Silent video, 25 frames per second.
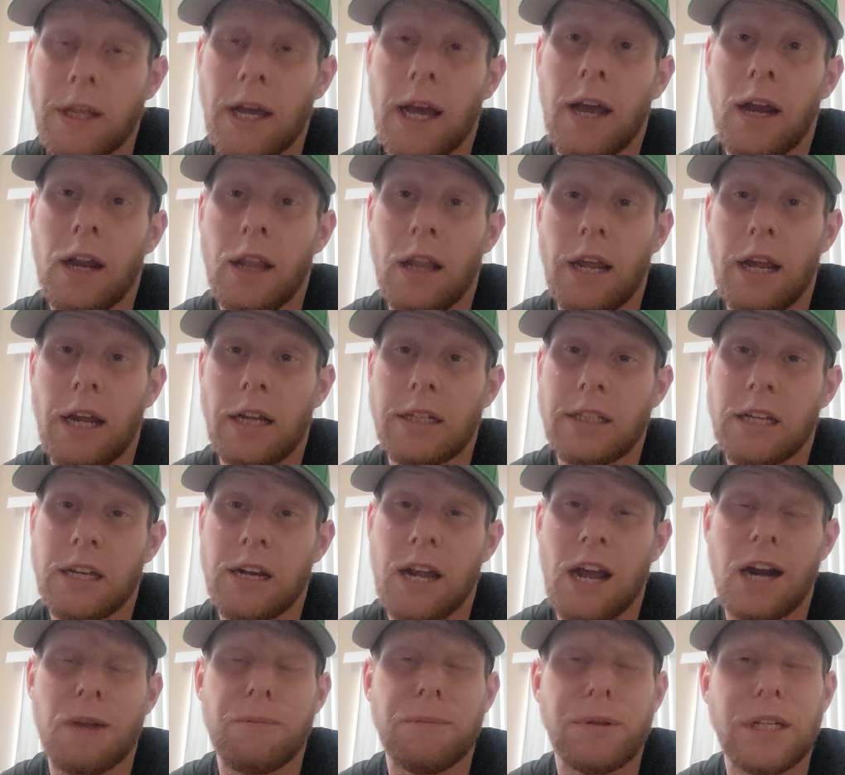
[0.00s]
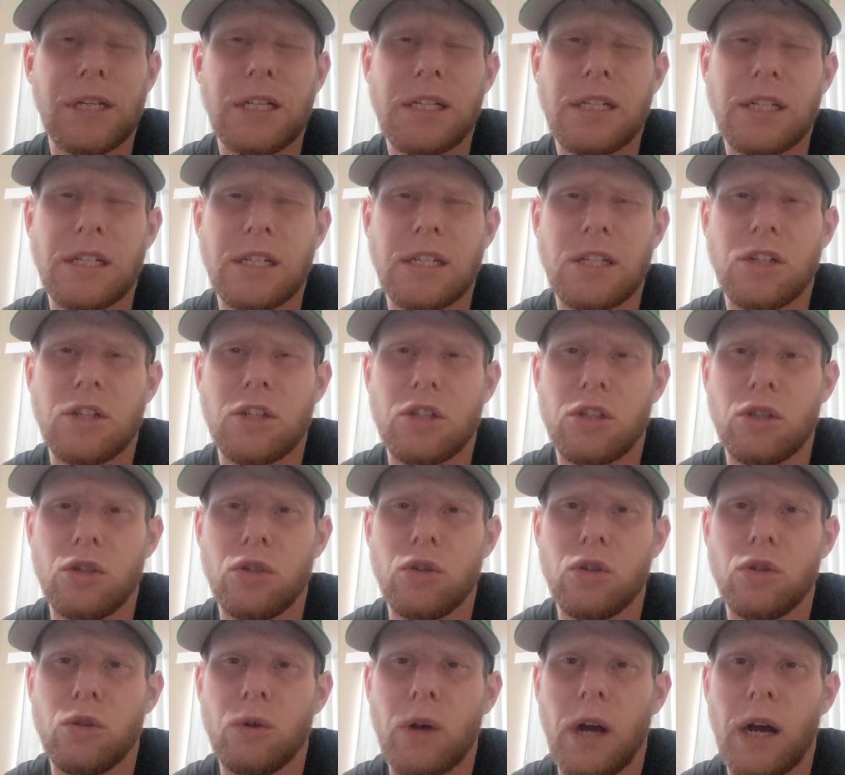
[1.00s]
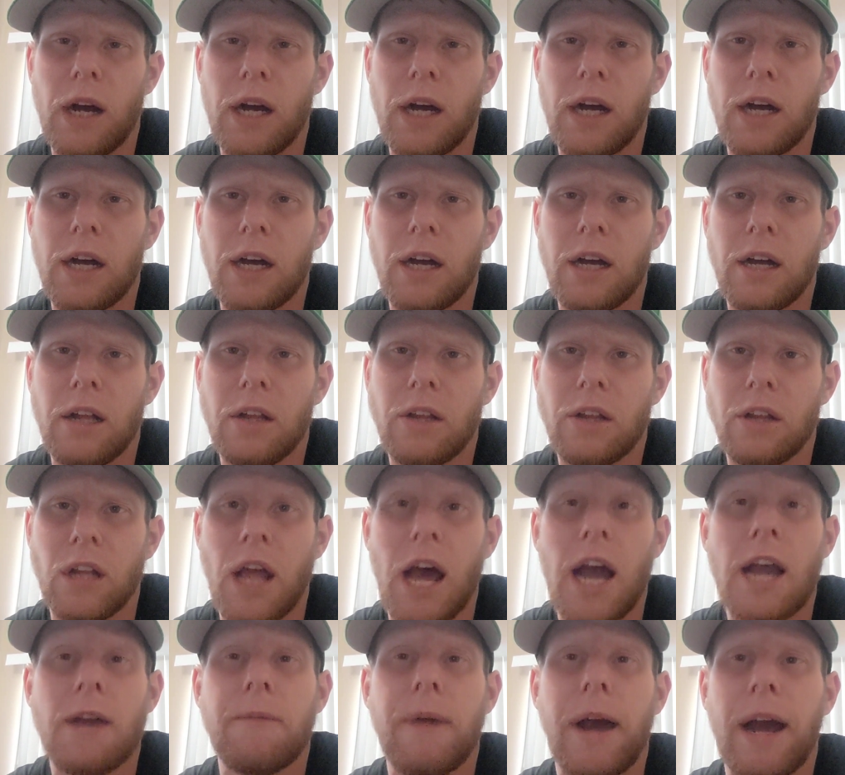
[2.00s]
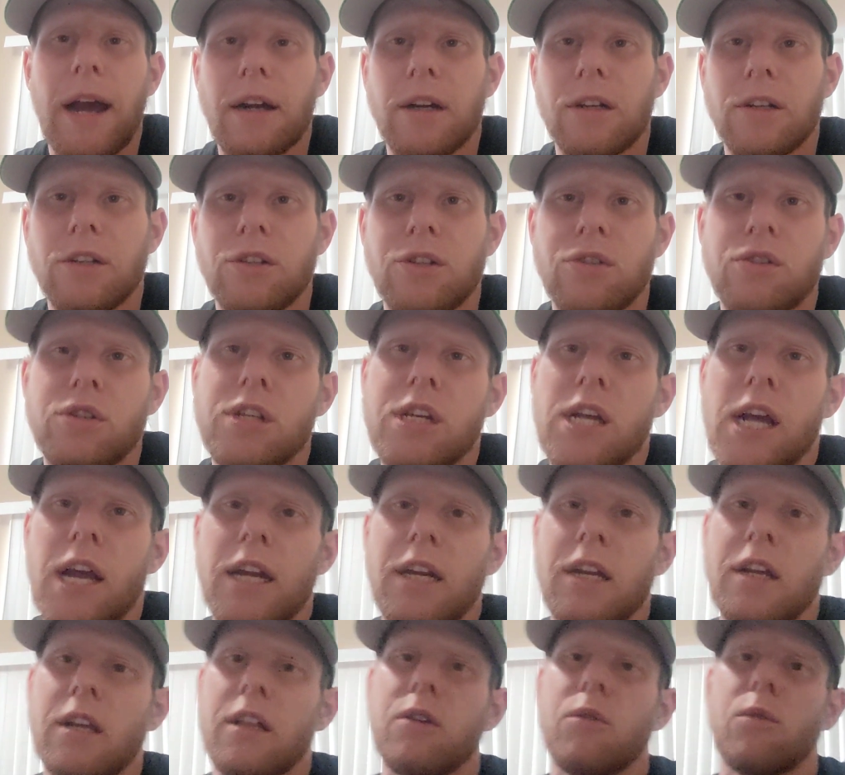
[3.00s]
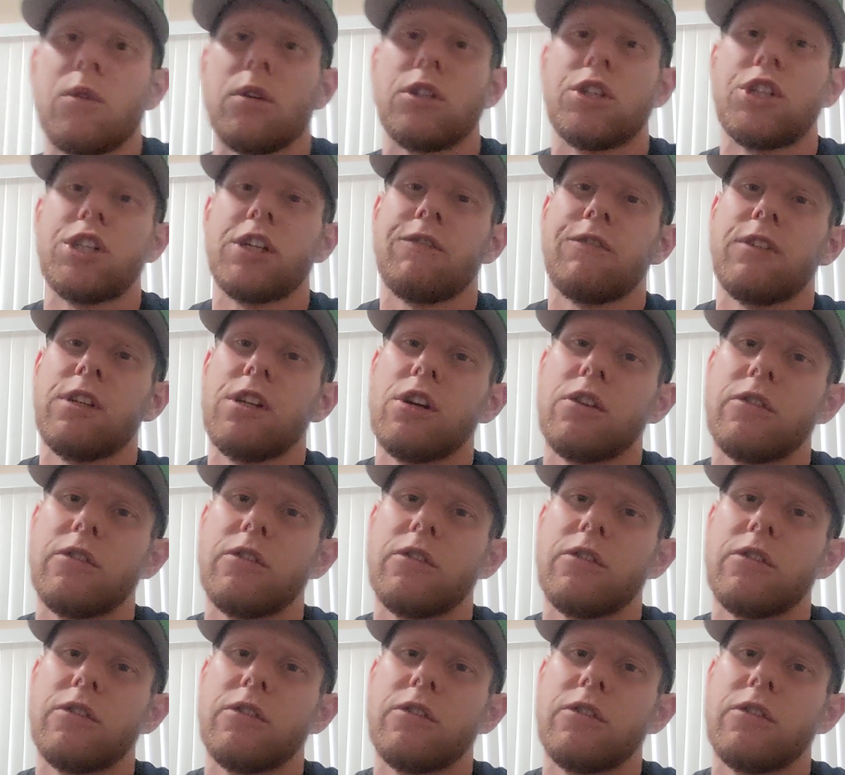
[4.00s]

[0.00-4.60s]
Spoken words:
that, like I said, kind of bleeds into the linebackers due to the idea that we're shifting